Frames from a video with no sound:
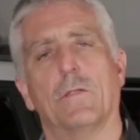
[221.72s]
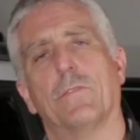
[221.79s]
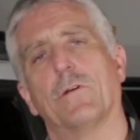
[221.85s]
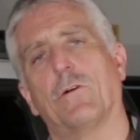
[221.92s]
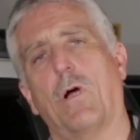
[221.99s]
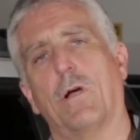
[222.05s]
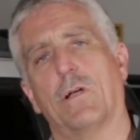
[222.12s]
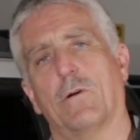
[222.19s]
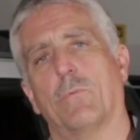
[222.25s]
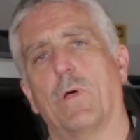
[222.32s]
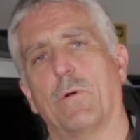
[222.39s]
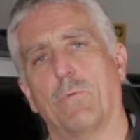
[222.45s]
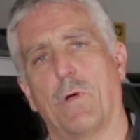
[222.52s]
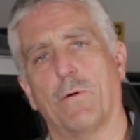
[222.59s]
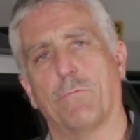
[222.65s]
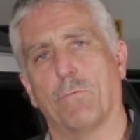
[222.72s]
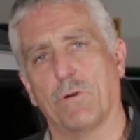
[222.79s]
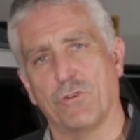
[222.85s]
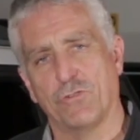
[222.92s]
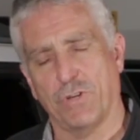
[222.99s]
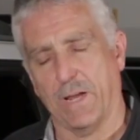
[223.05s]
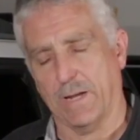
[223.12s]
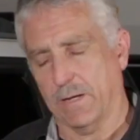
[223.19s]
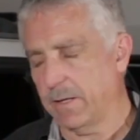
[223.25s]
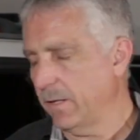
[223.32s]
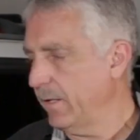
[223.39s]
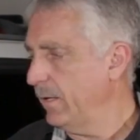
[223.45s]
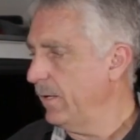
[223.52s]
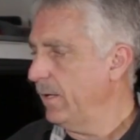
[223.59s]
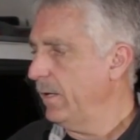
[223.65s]
the car to run rough or to shake,
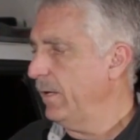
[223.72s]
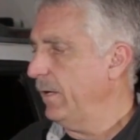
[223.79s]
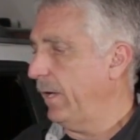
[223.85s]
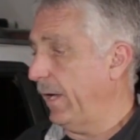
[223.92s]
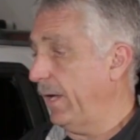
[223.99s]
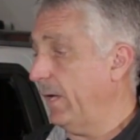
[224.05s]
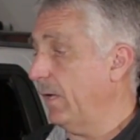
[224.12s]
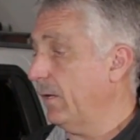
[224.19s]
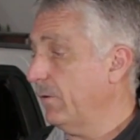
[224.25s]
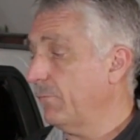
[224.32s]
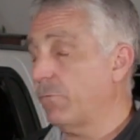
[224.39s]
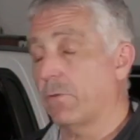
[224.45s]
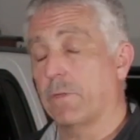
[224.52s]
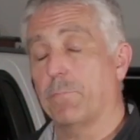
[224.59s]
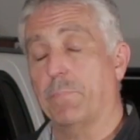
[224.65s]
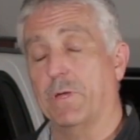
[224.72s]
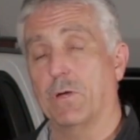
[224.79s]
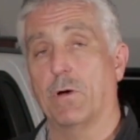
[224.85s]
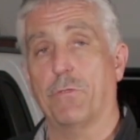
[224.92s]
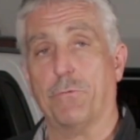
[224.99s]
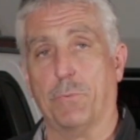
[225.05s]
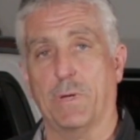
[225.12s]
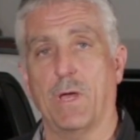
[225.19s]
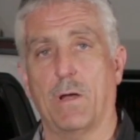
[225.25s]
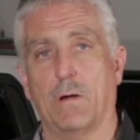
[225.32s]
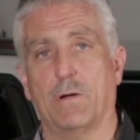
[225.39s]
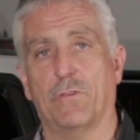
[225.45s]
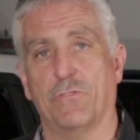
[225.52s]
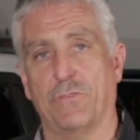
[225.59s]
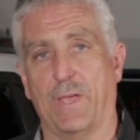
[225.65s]
and for the
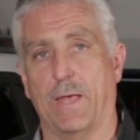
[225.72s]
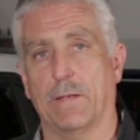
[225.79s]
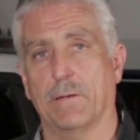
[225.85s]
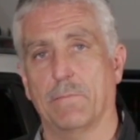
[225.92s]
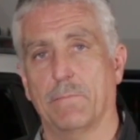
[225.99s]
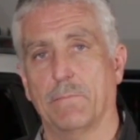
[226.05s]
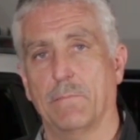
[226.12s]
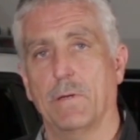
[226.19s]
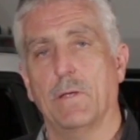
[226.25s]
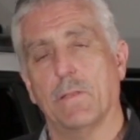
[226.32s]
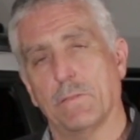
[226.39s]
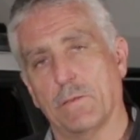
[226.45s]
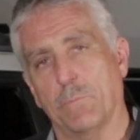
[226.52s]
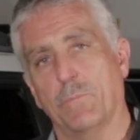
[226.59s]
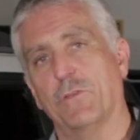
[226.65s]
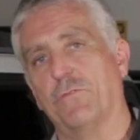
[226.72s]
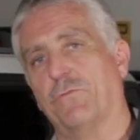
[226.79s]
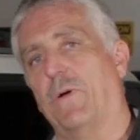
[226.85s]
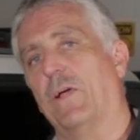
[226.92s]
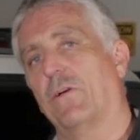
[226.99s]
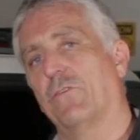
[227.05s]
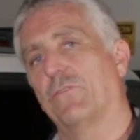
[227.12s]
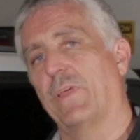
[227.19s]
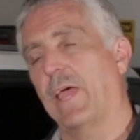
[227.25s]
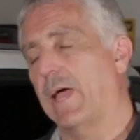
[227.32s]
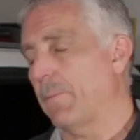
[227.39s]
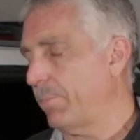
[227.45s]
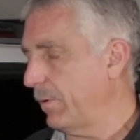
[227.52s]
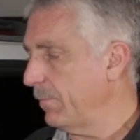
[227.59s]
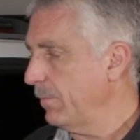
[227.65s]
P0300 to set, the misfires to
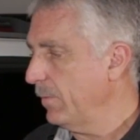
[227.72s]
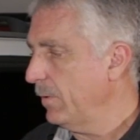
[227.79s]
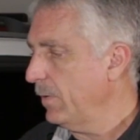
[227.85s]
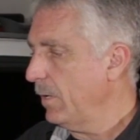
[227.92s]
happen.